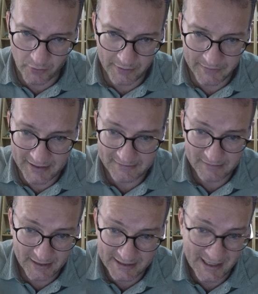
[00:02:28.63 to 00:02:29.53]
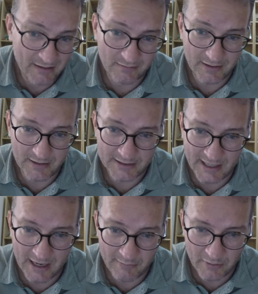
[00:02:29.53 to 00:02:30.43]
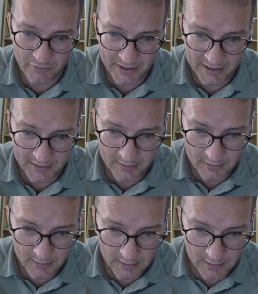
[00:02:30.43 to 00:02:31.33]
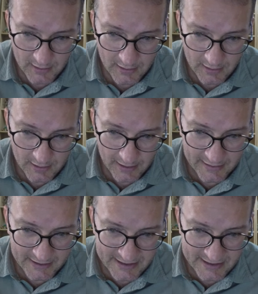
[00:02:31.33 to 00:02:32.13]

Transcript: I mean, is that how am I reading it? And there's